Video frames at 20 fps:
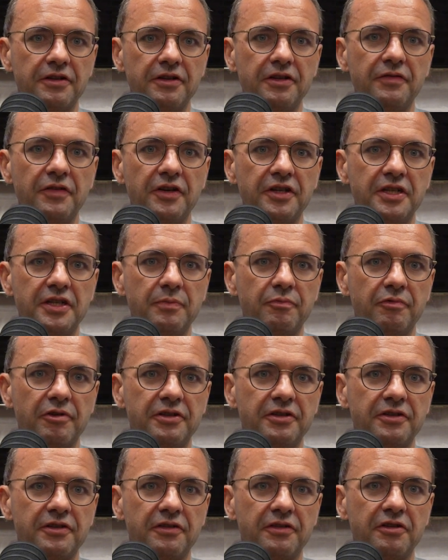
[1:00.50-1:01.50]
University
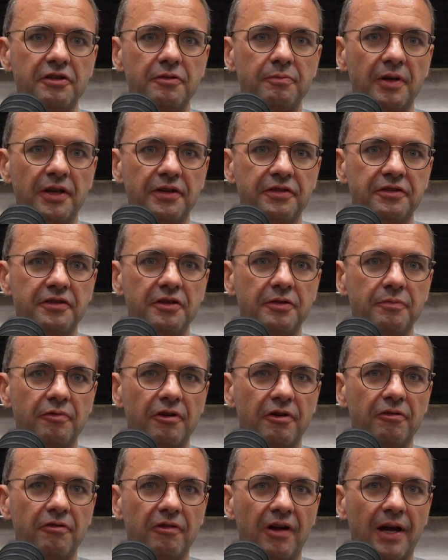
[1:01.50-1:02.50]
Bridge is a 2+2
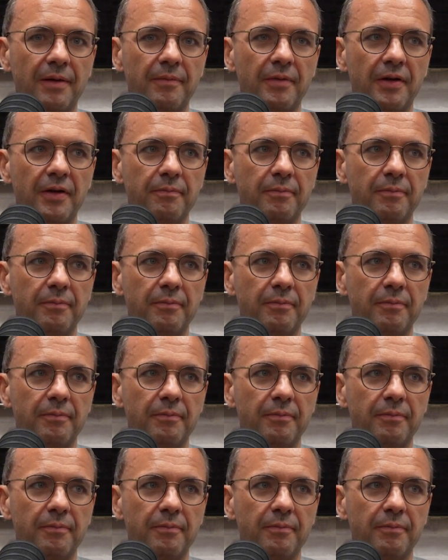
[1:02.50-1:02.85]
program,